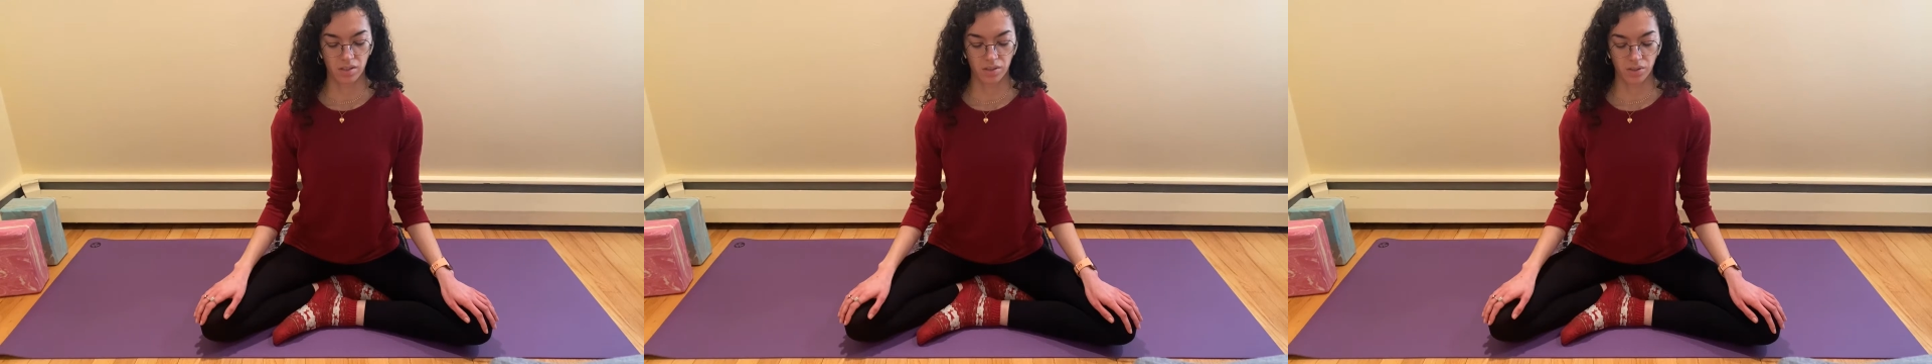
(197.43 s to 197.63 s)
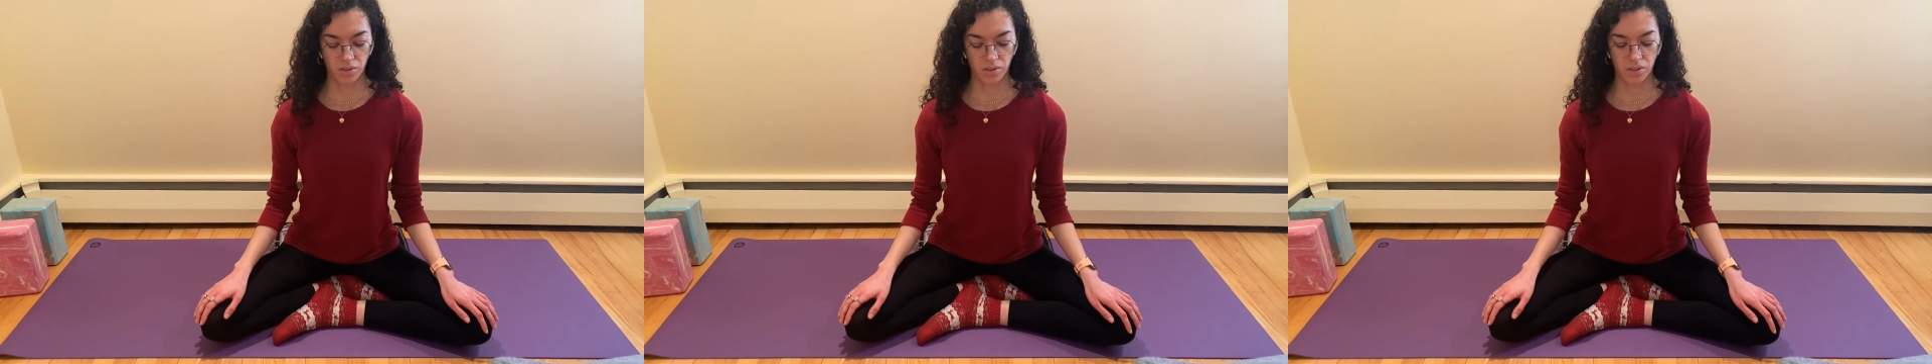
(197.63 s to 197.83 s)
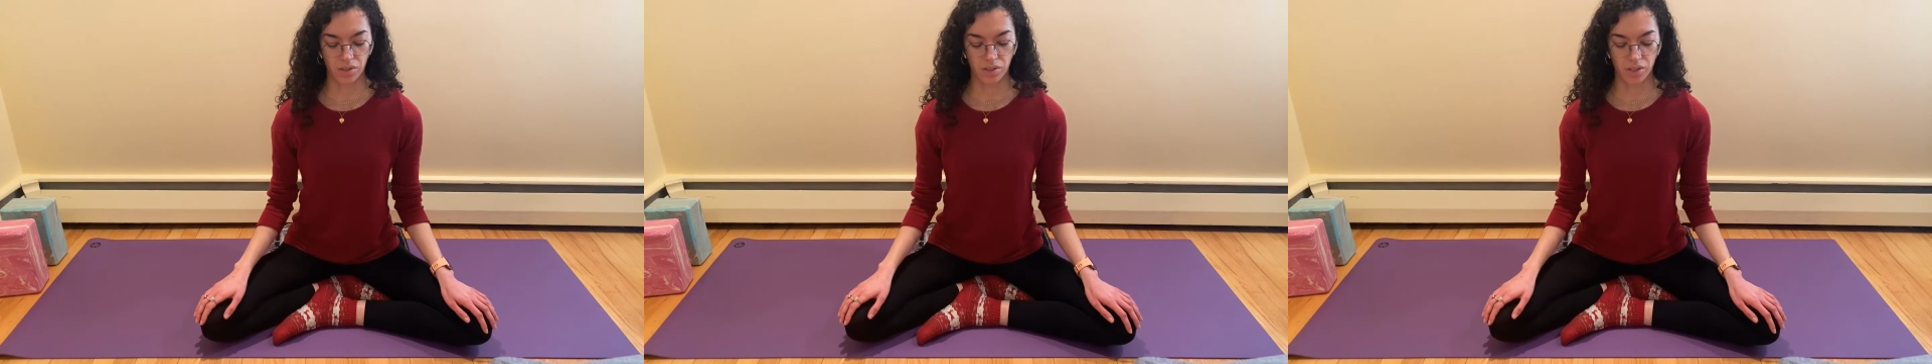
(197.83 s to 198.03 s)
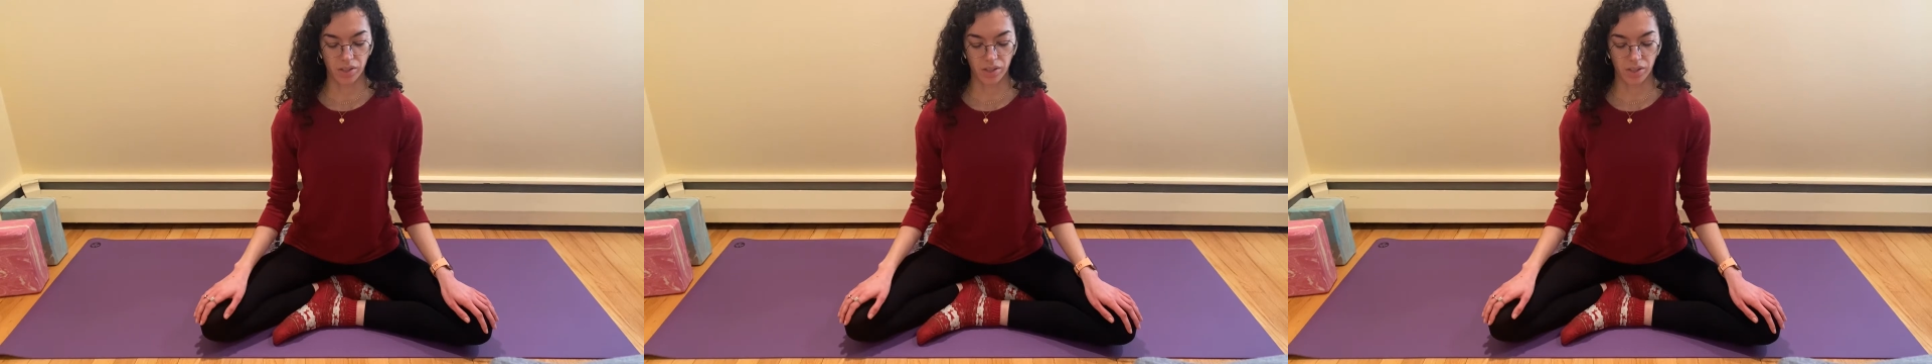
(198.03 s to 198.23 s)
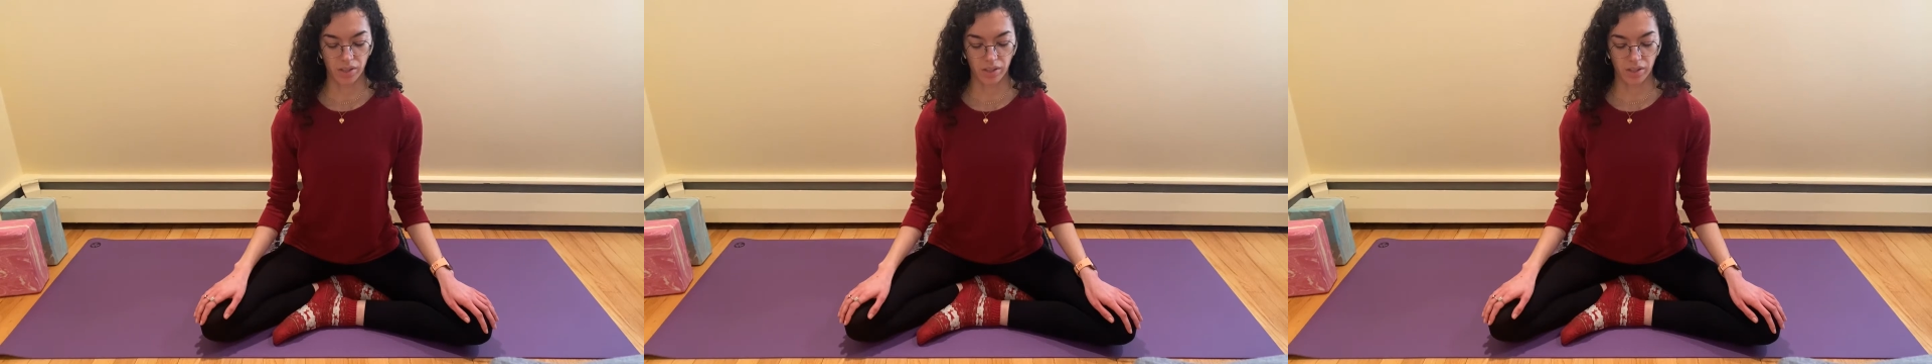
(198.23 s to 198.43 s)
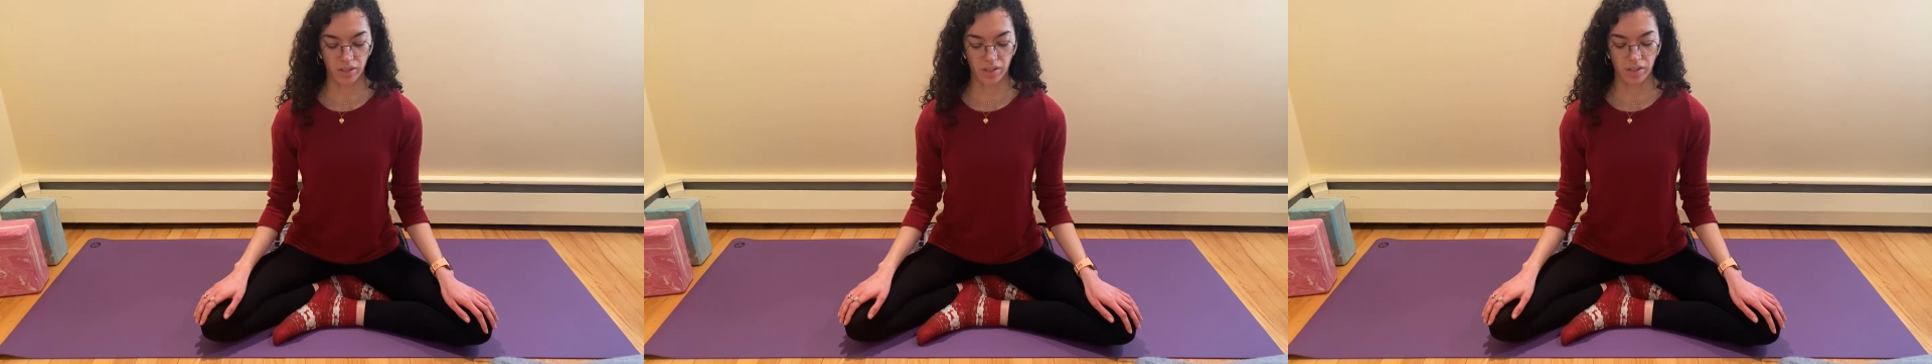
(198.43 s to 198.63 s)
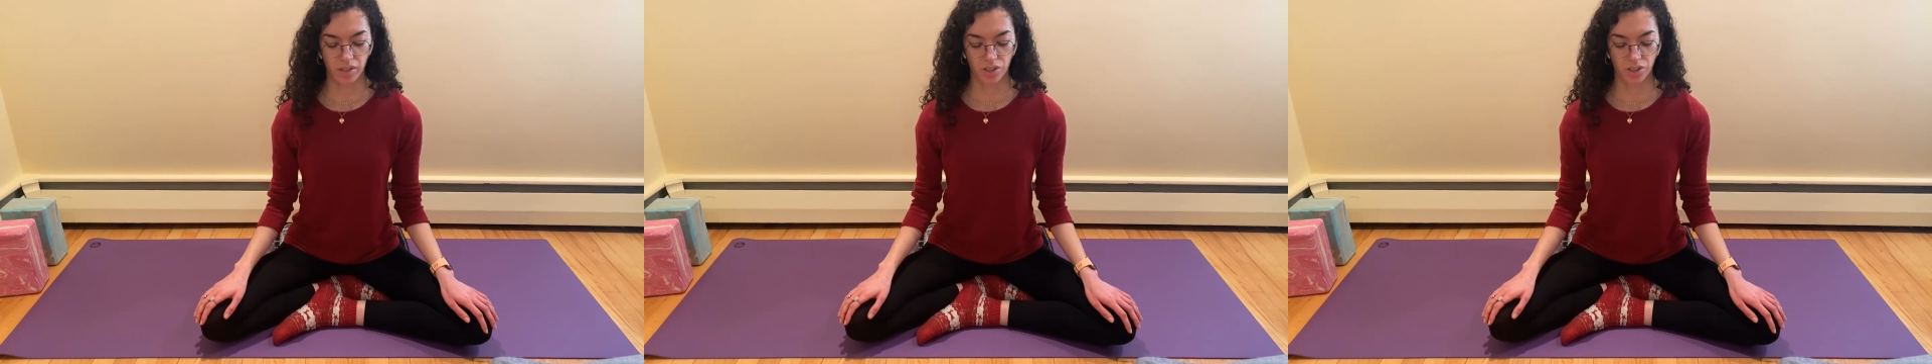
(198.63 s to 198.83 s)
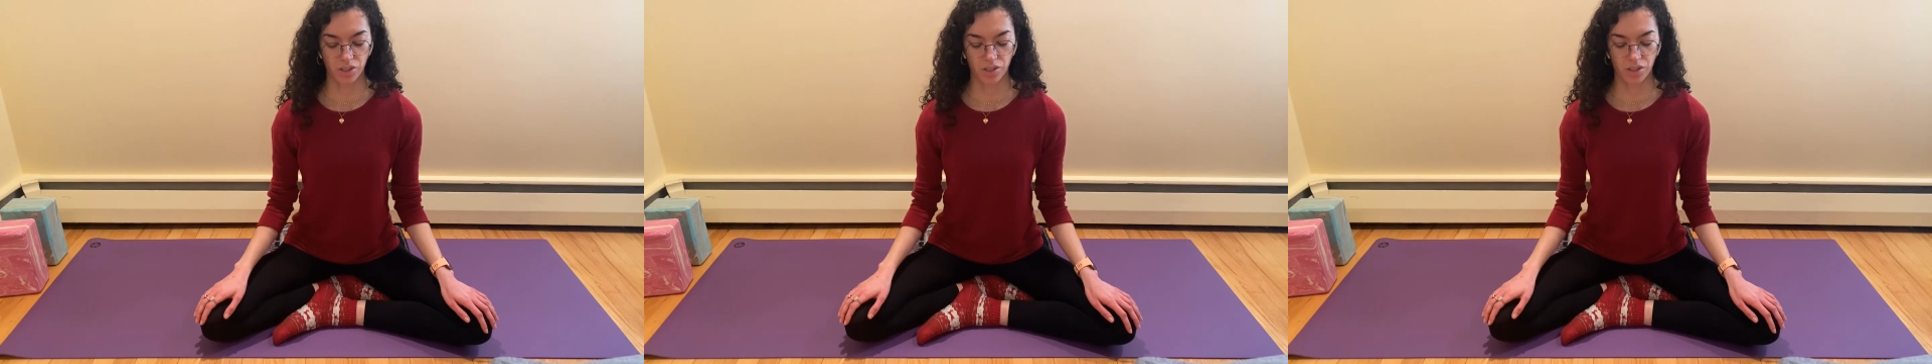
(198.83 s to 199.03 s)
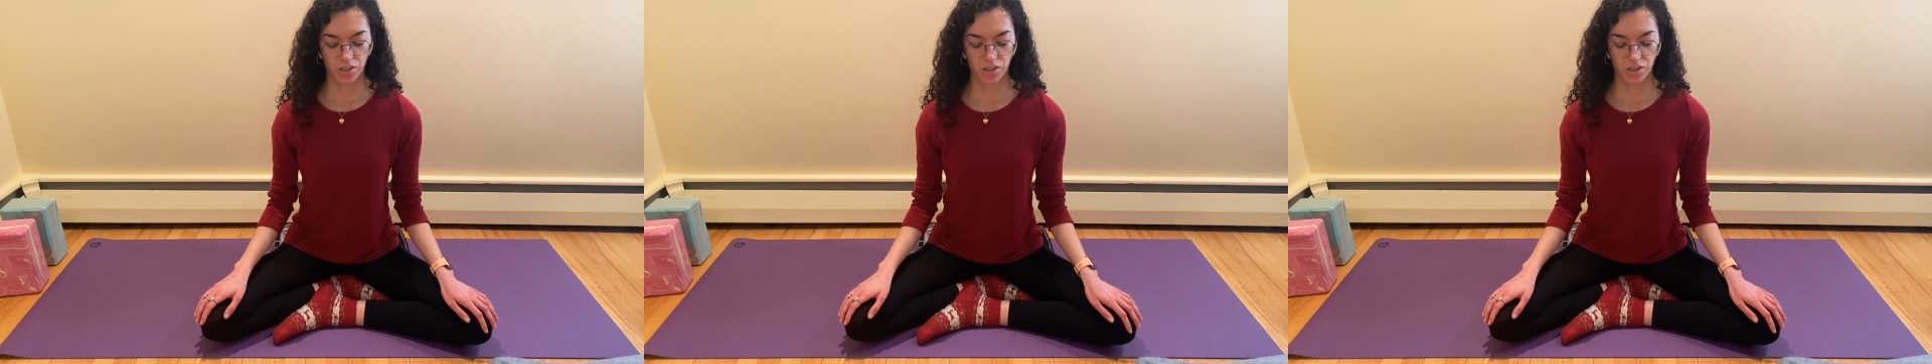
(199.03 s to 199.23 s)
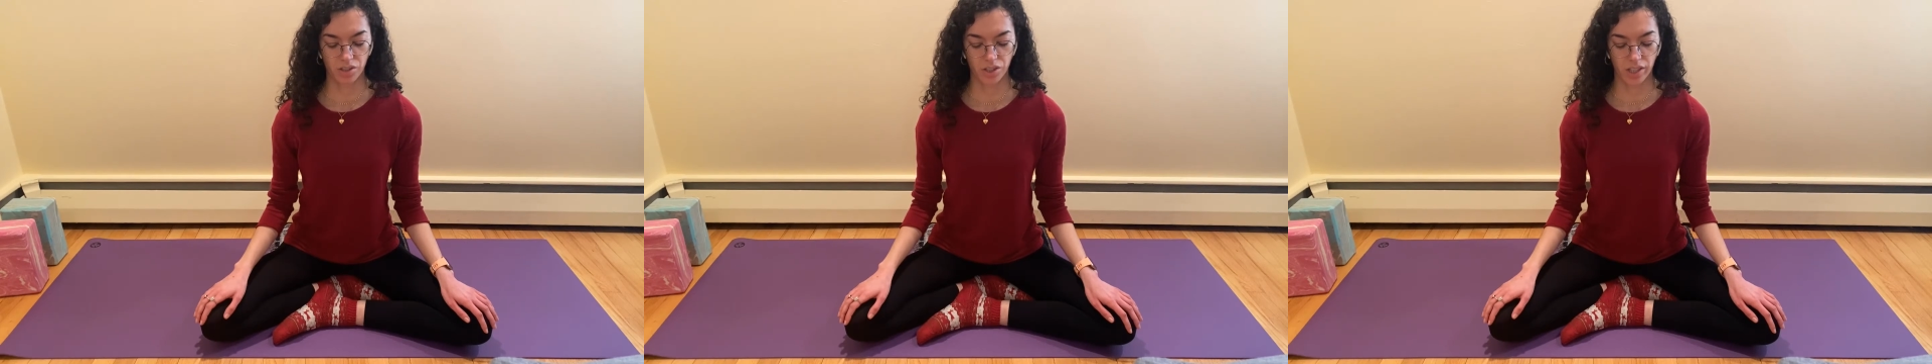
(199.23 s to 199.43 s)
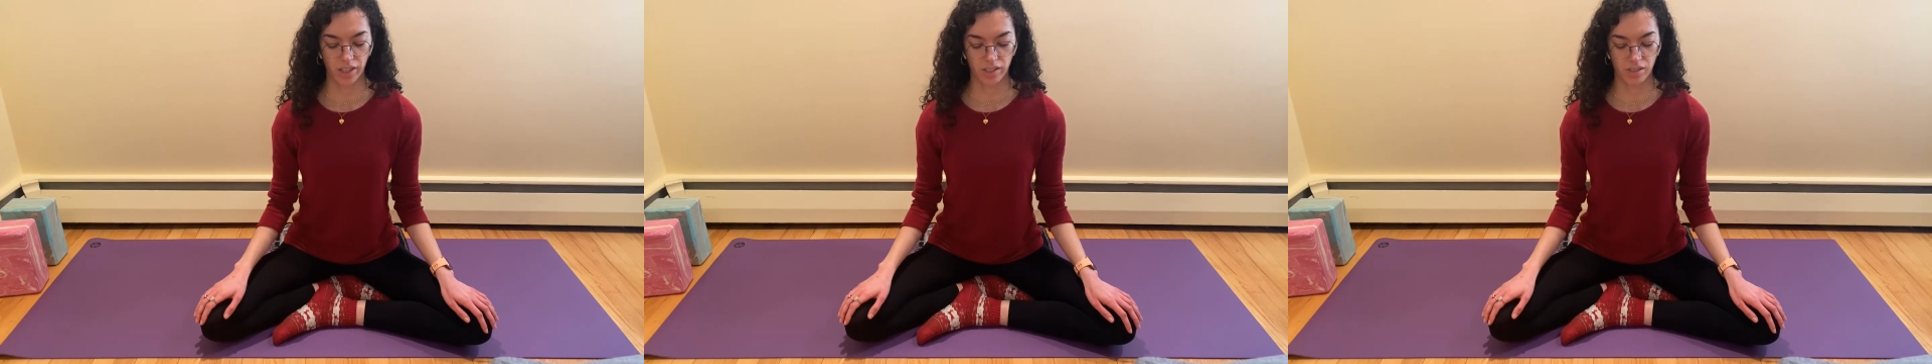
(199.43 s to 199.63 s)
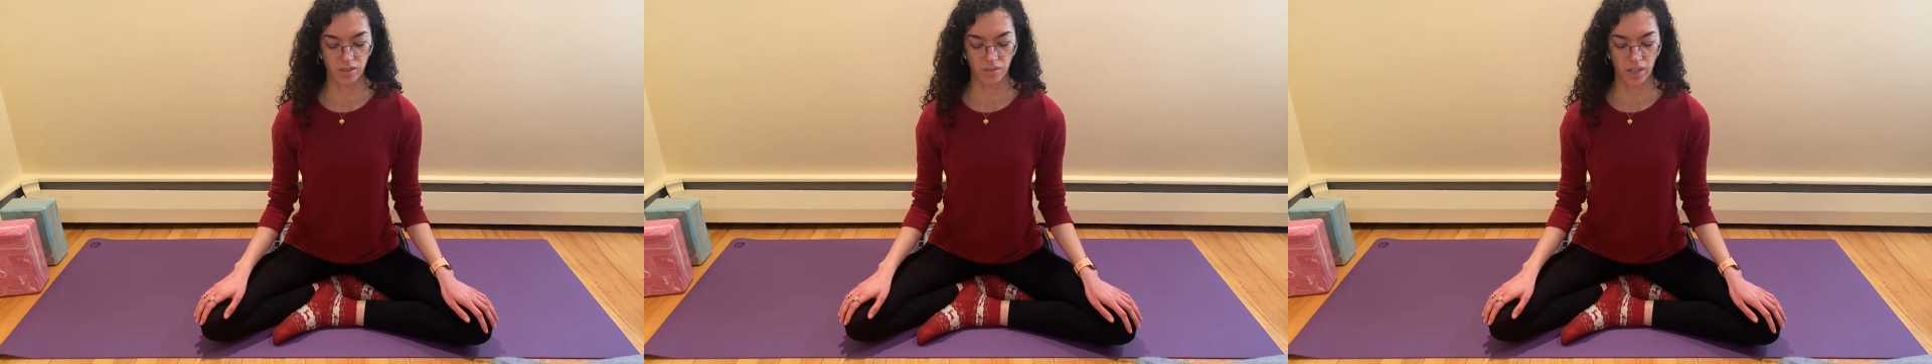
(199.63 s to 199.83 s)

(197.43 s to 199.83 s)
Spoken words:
Notice your chest